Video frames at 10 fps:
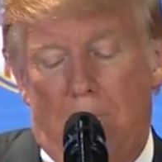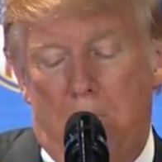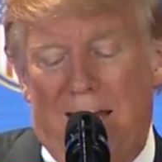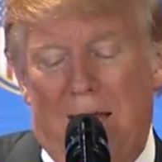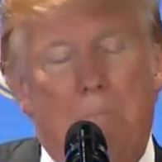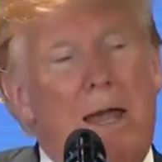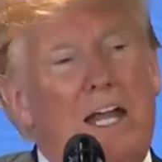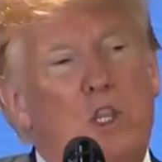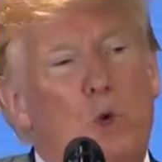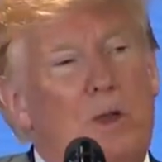bringing
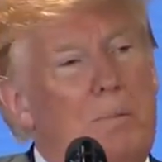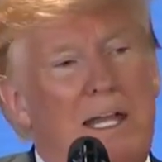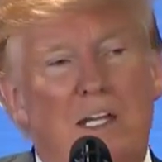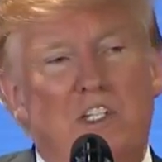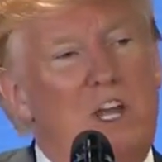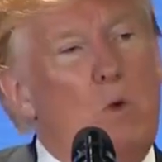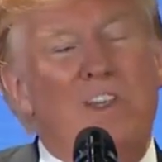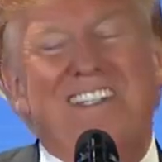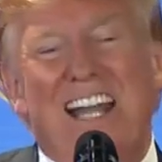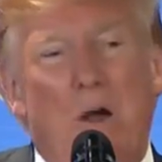back the remains. That
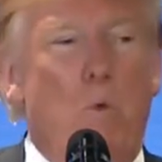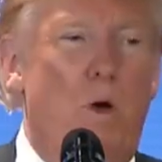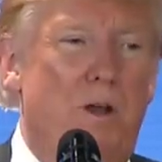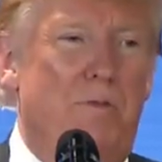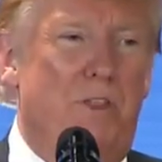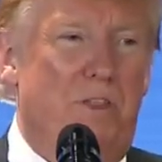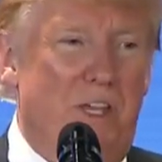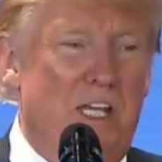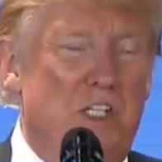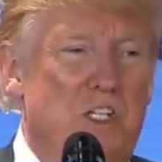was not one of the
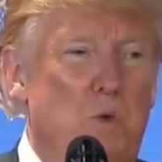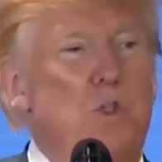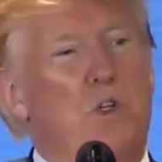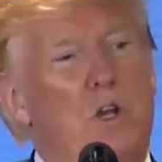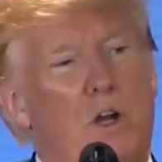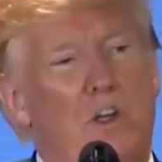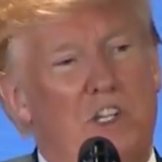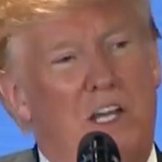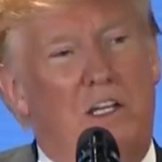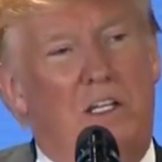things that was on our
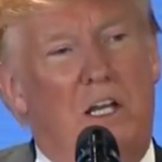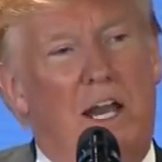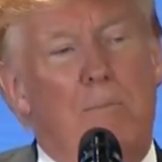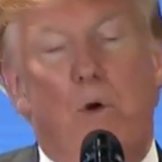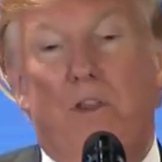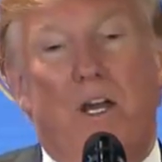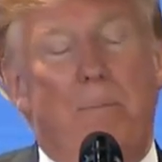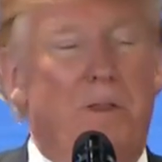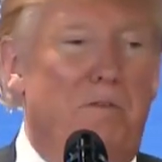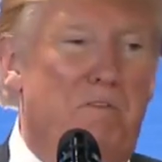agenda today. I brought it
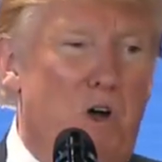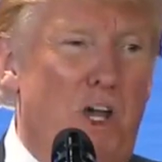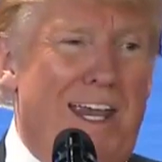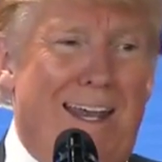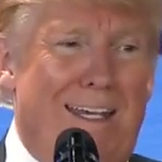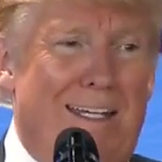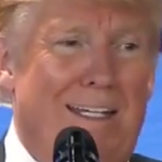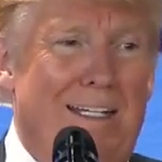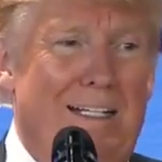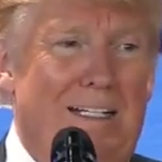up at the very end
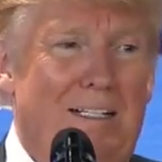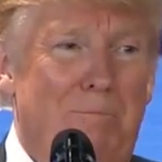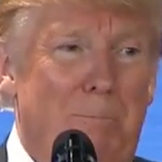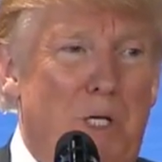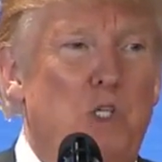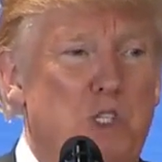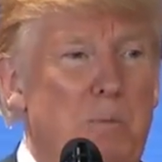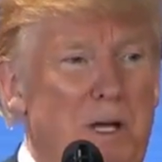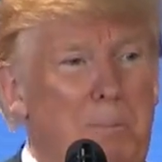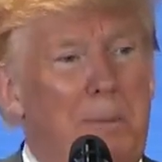because so
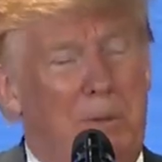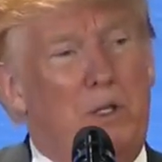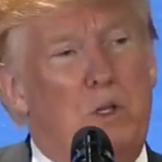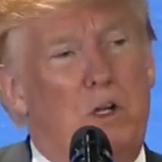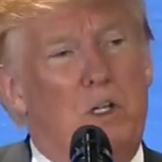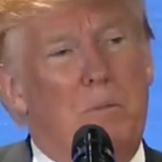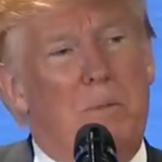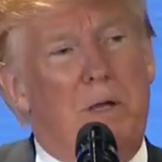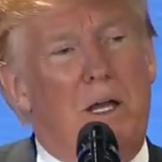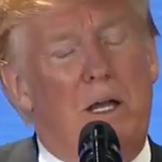many people had talked to me
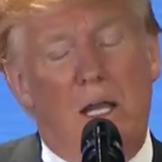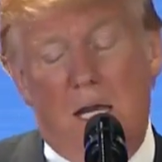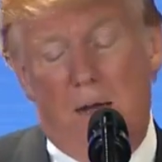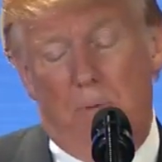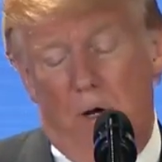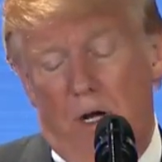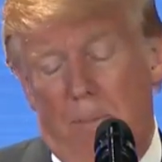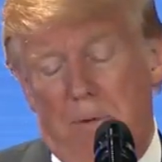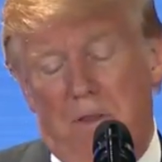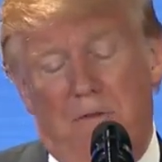about it. And I brought it
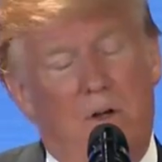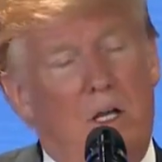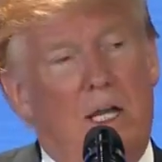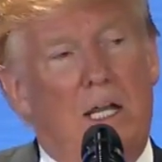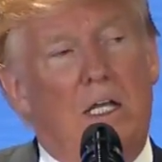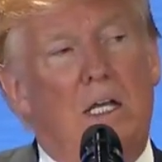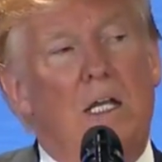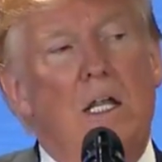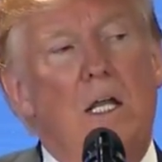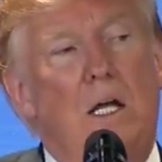up at the very end, and